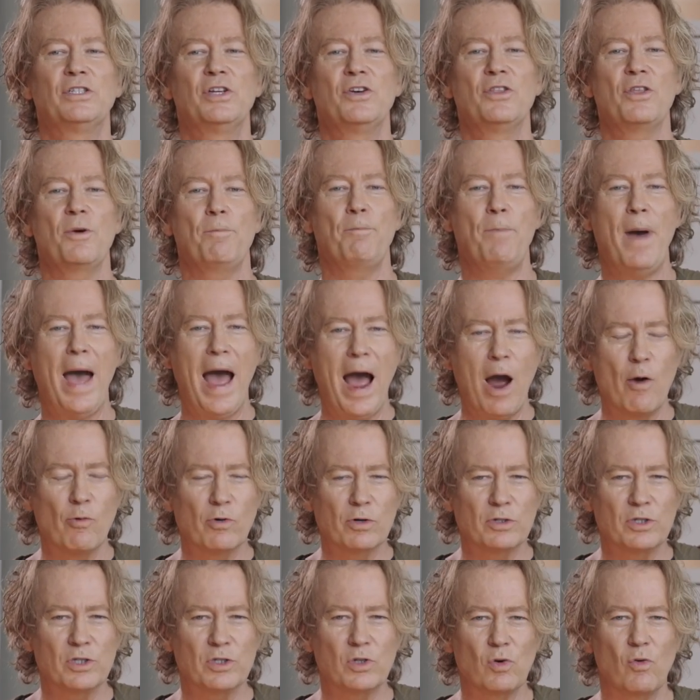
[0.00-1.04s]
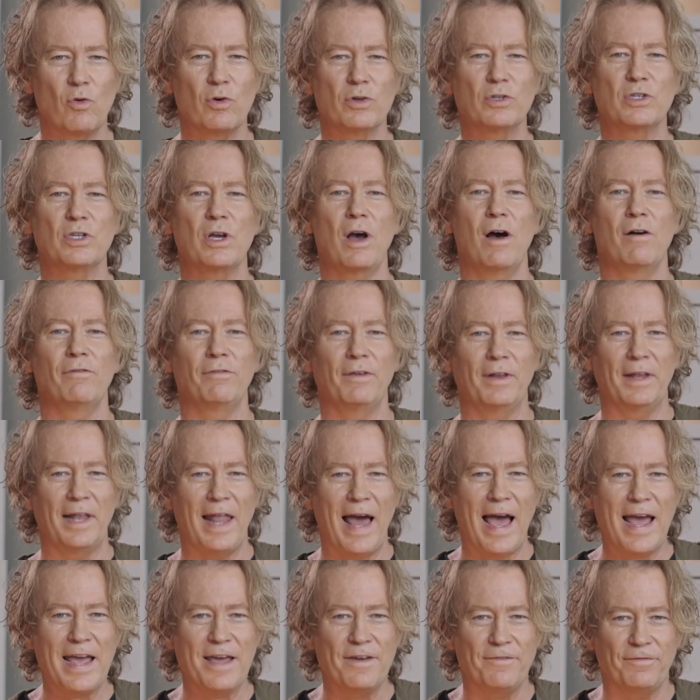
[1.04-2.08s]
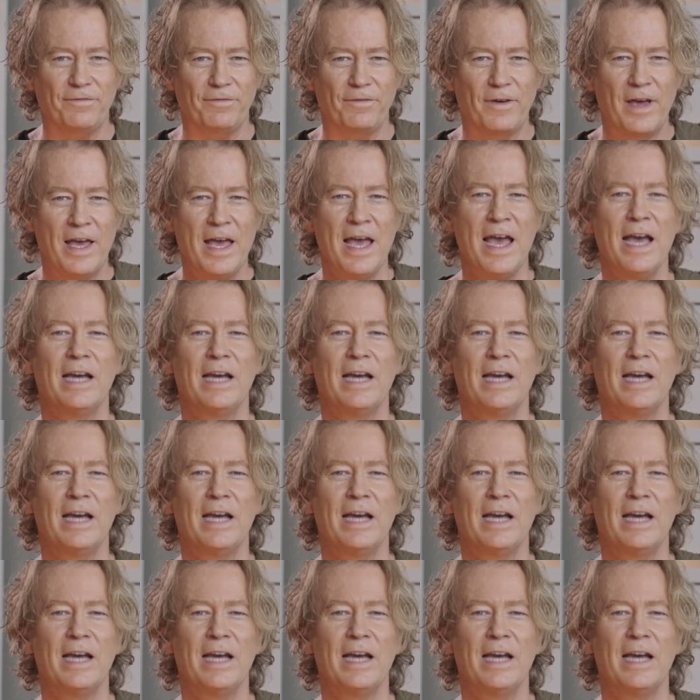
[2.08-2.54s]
to the power source of life.